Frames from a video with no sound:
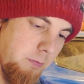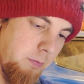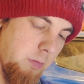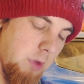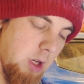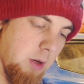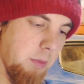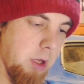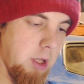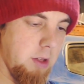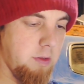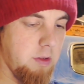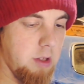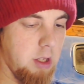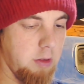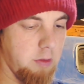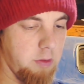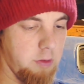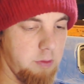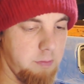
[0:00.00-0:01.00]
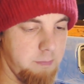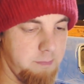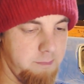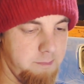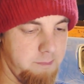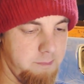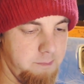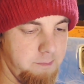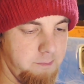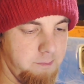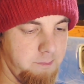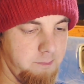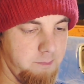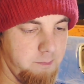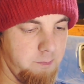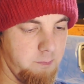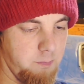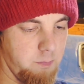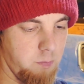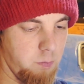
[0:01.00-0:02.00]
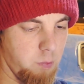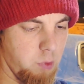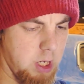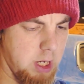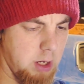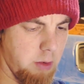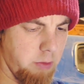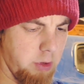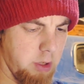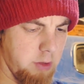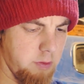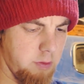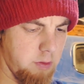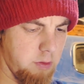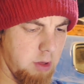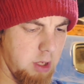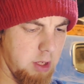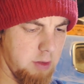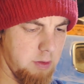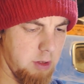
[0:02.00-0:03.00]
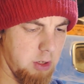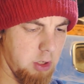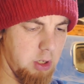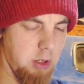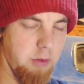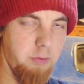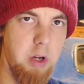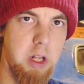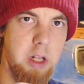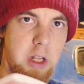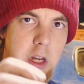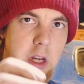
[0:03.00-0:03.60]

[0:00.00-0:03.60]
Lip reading: That makes sense. Wow, that's actually really